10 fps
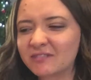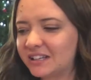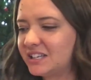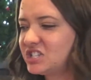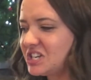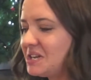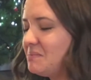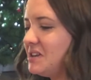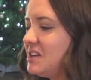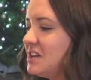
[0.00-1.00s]
really
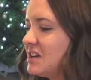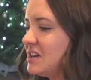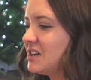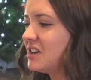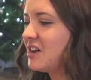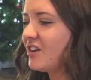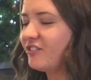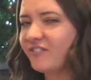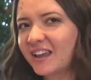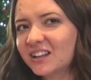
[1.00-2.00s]
cheapy,
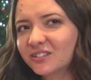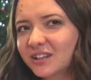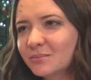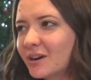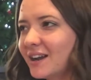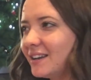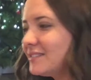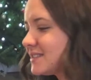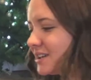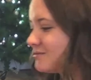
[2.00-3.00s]
fake looking pine
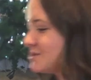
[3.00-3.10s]
needles. It